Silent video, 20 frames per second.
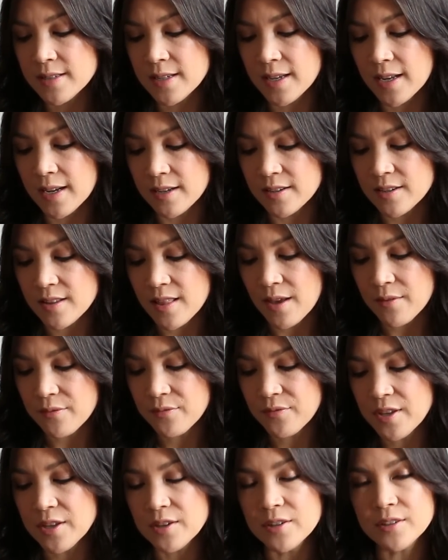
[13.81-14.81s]
to get into that
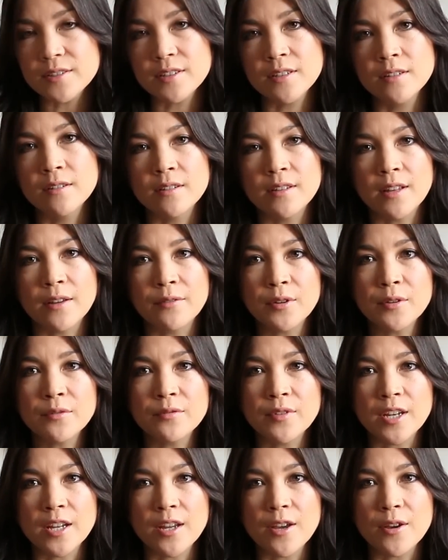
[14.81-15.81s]
field? Love your
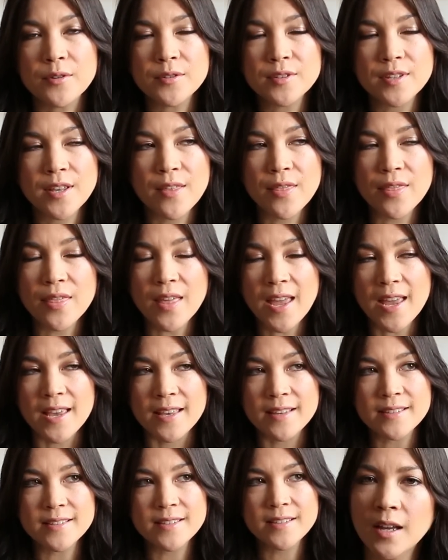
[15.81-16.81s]
videos.
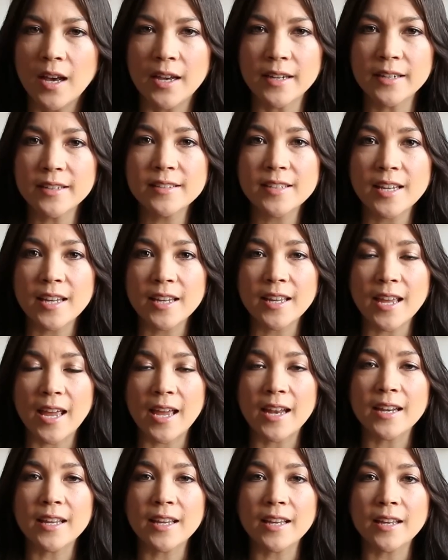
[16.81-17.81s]
Thanks. I didn't take
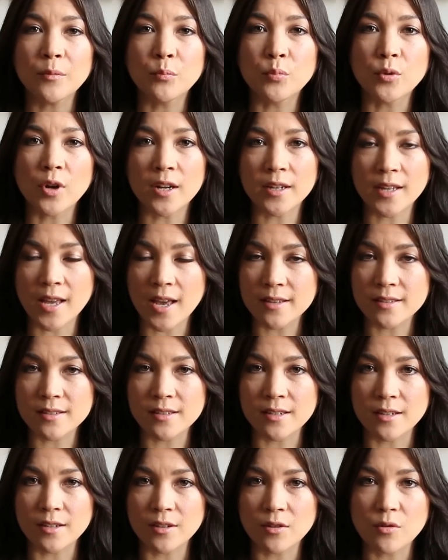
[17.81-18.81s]
any
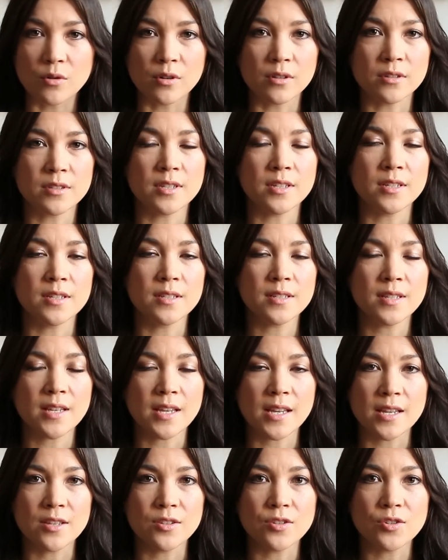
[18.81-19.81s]
broadcasting courses
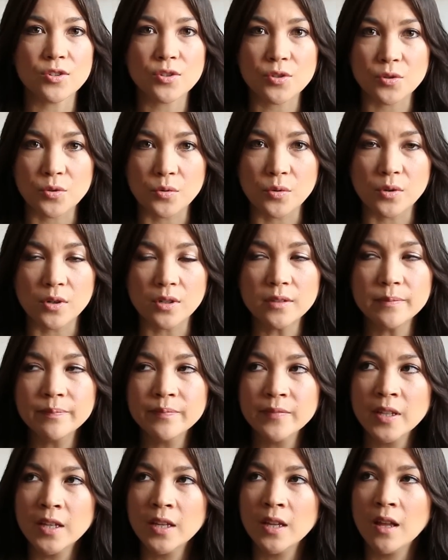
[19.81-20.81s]
in school.
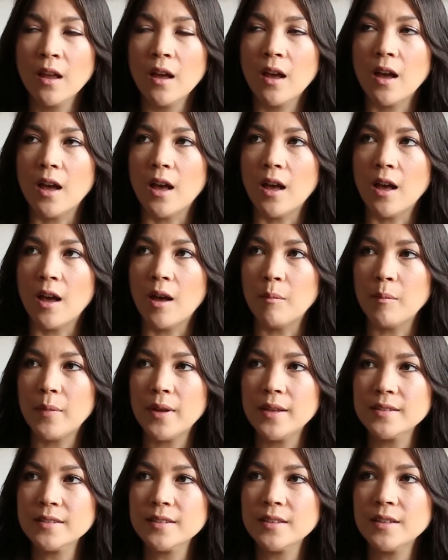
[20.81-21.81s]

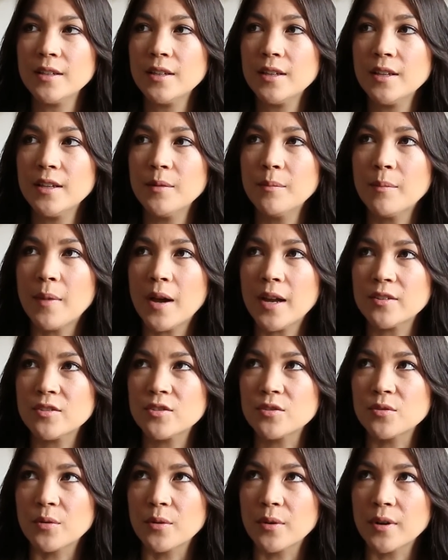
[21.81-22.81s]
Basically, my
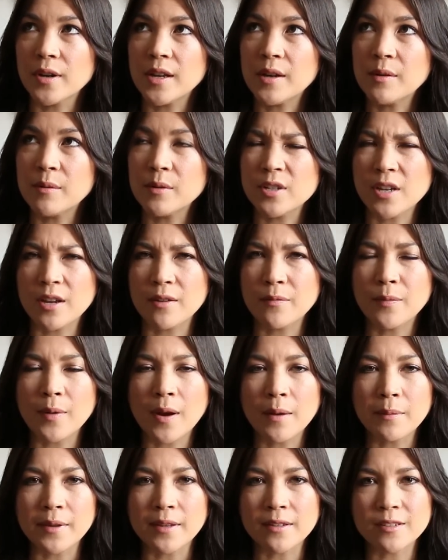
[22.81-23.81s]
story, which I've
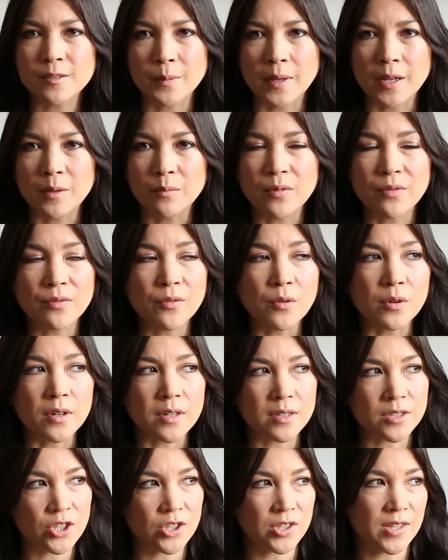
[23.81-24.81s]
probably explained
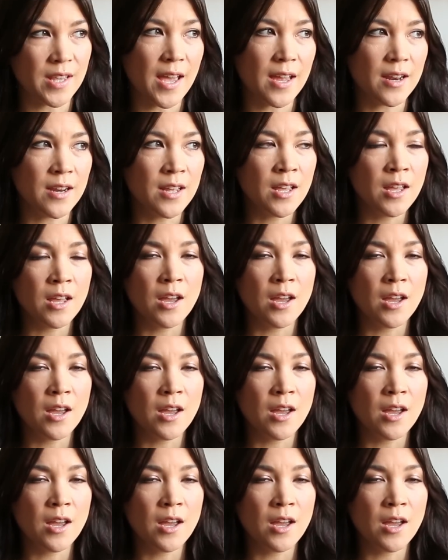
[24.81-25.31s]
before, is just that